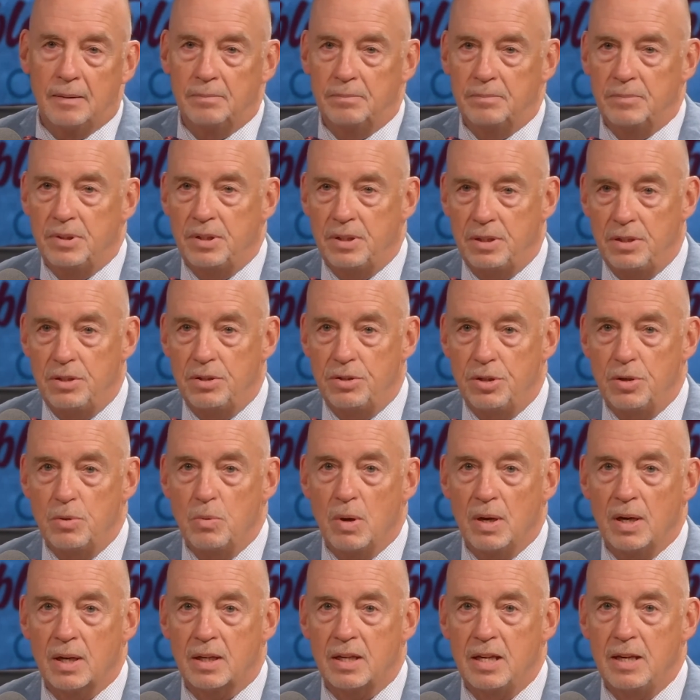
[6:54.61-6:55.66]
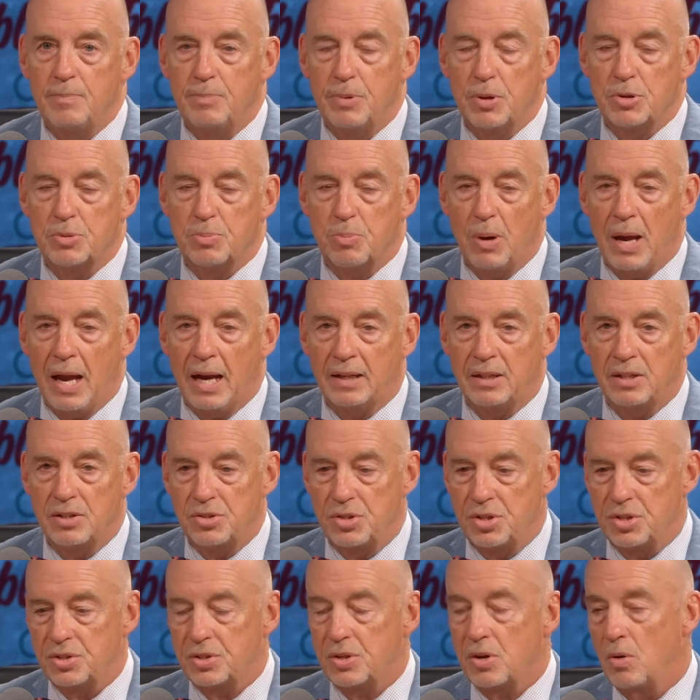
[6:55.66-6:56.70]
you do want to keep those
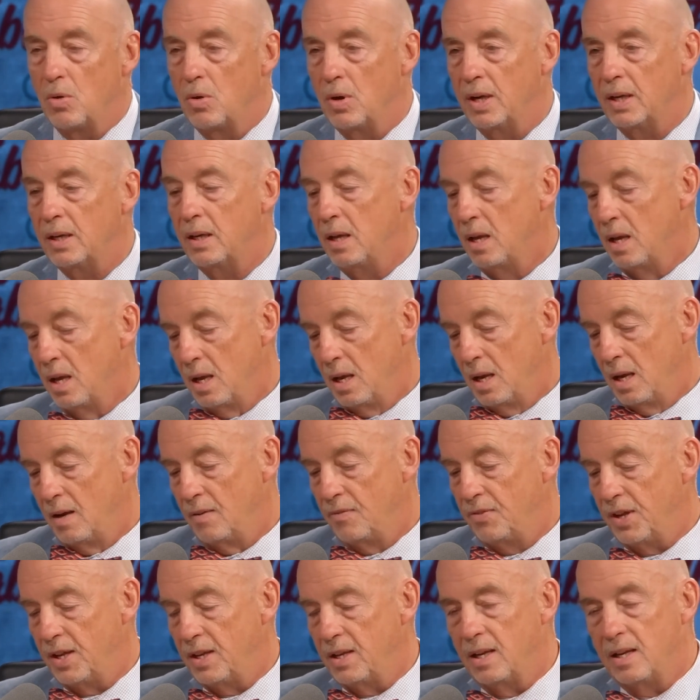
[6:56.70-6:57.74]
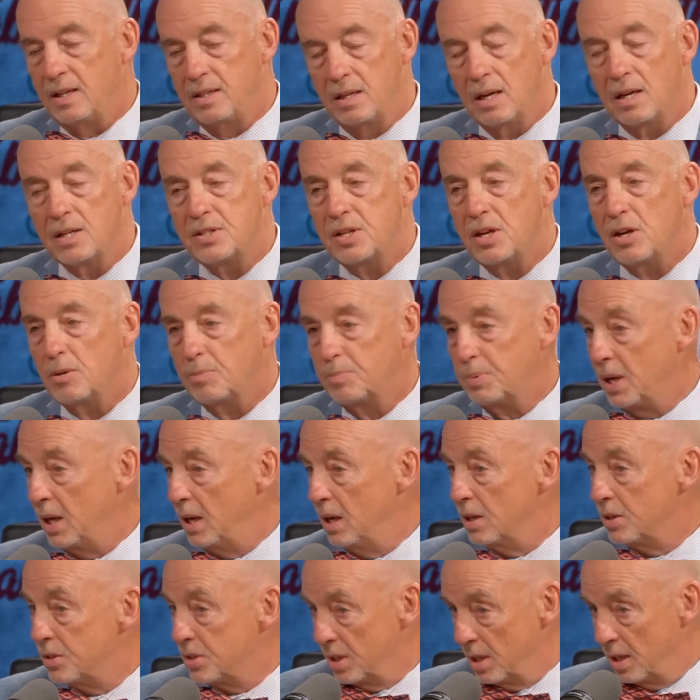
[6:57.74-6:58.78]
practices going if it does help
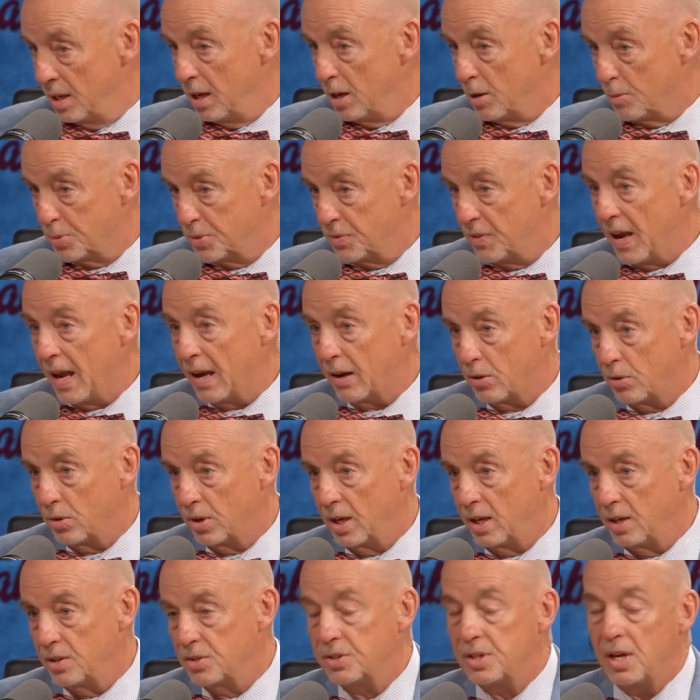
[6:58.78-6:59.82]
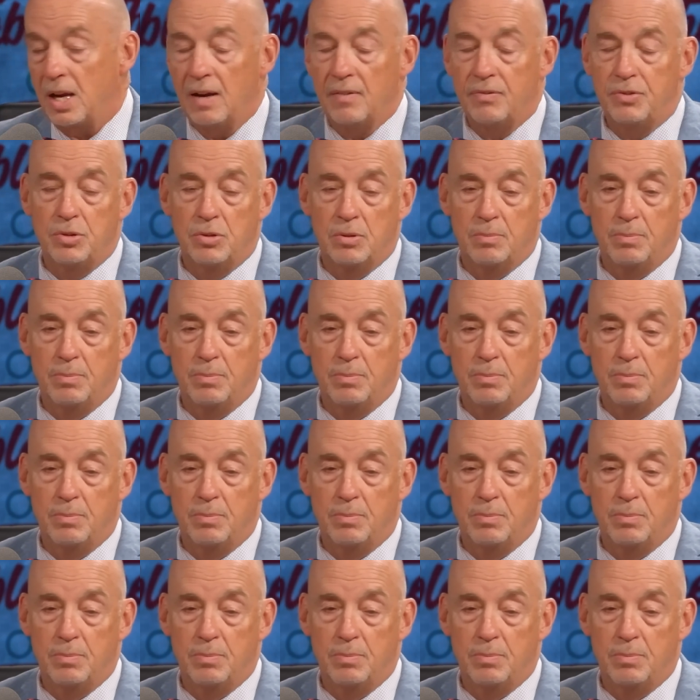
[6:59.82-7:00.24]
kids and it helps faculty and staff do a